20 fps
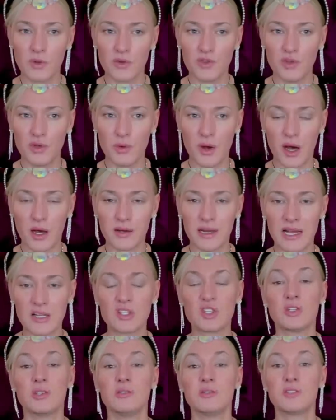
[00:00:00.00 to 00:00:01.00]
to our
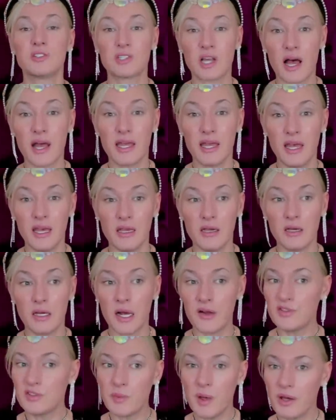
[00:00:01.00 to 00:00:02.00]
national psyche.
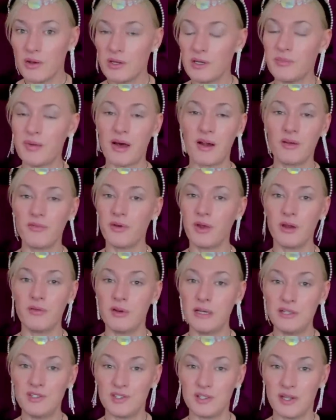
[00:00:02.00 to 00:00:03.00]
I've spoken about it very
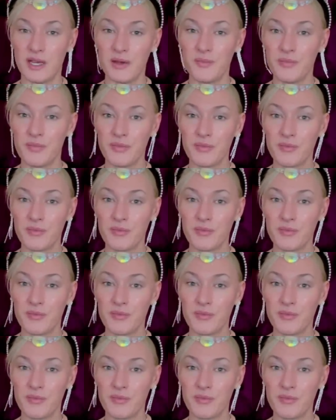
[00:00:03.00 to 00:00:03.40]
recently.